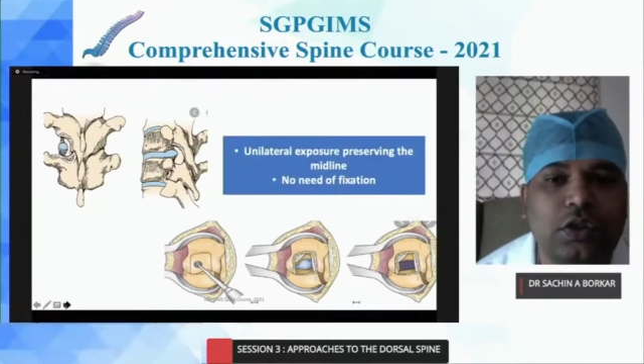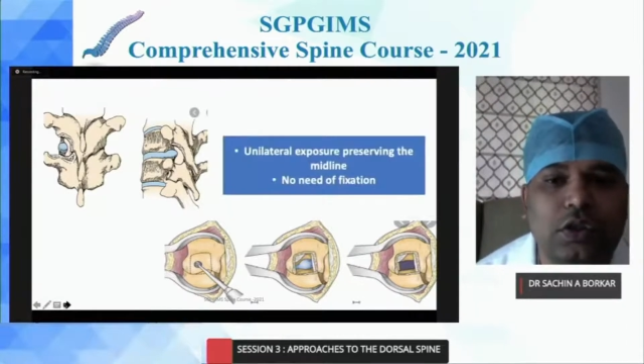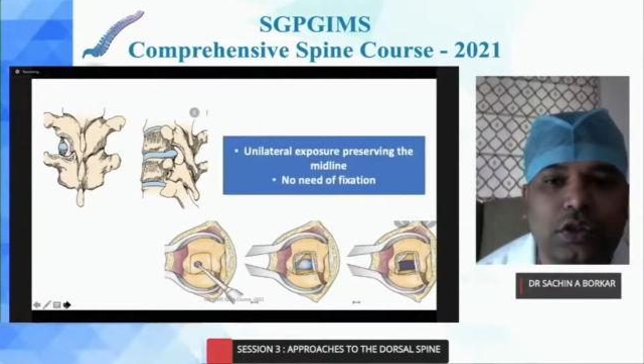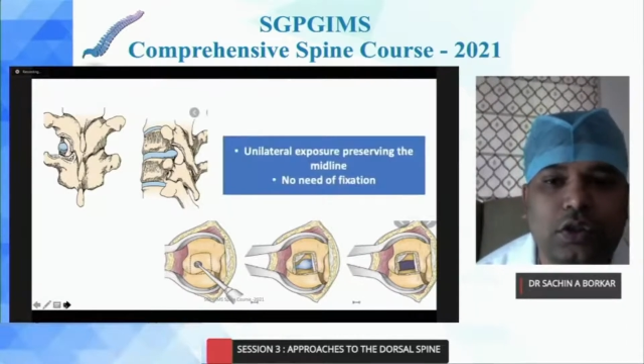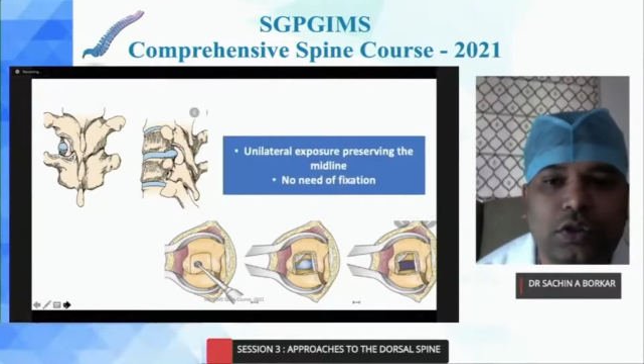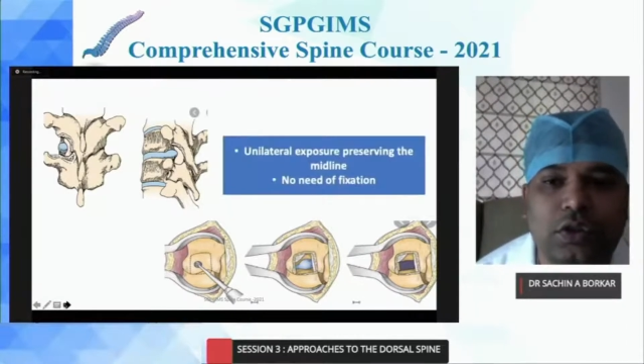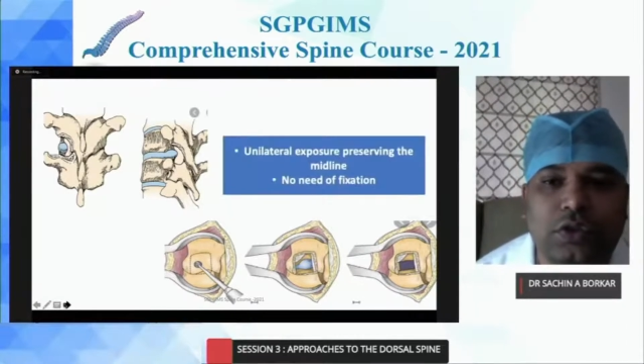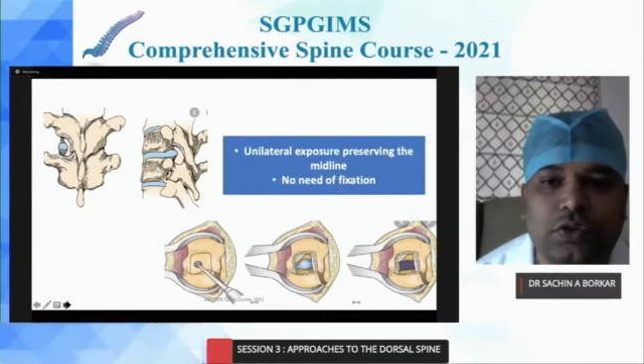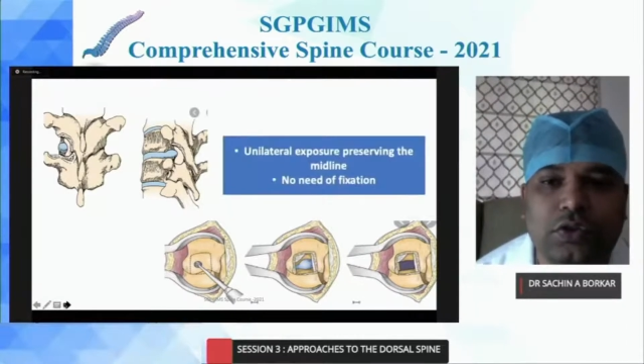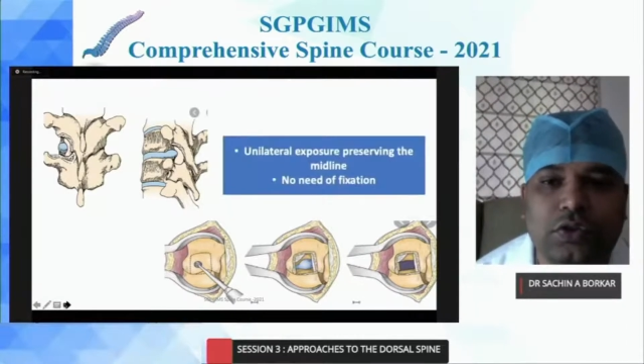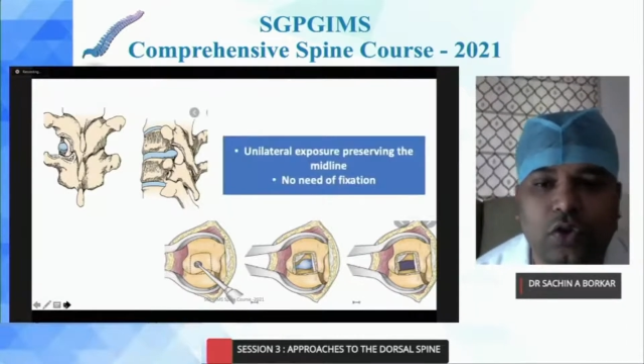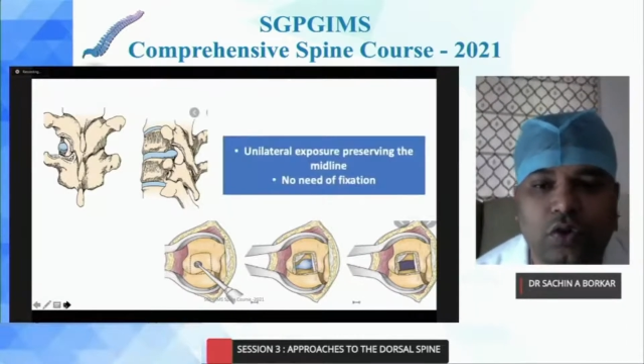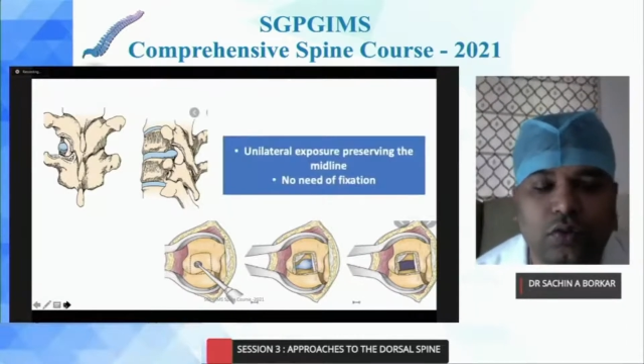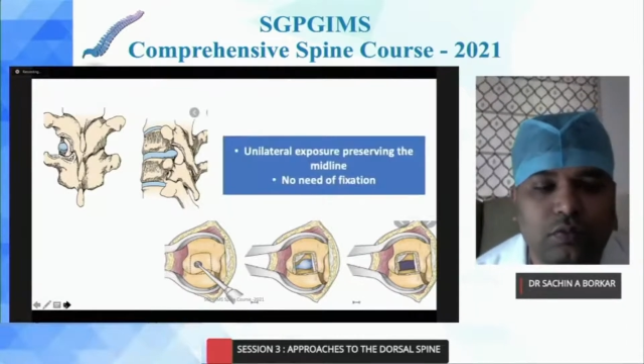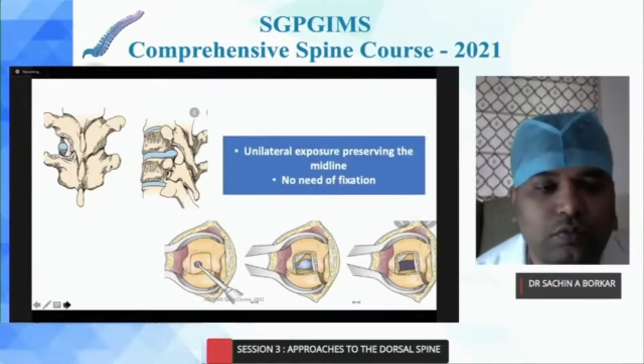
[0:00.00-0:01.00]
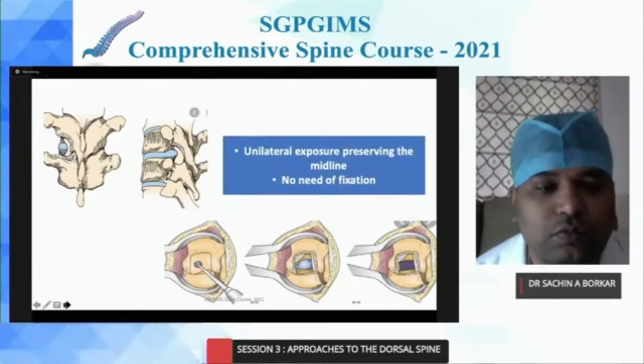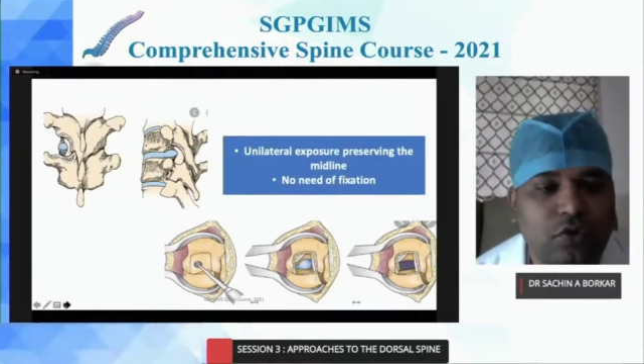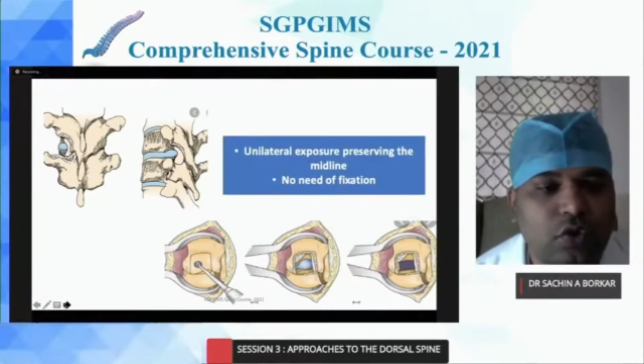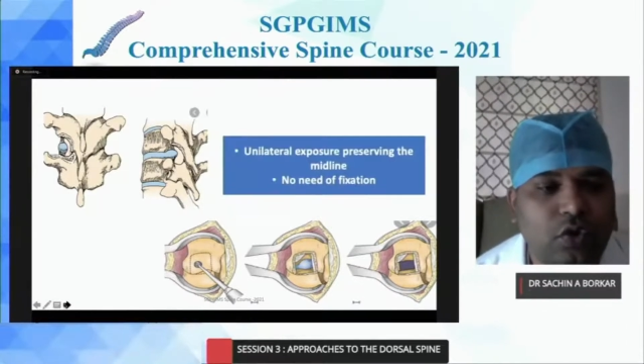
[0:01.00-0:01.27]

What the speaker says: So no need of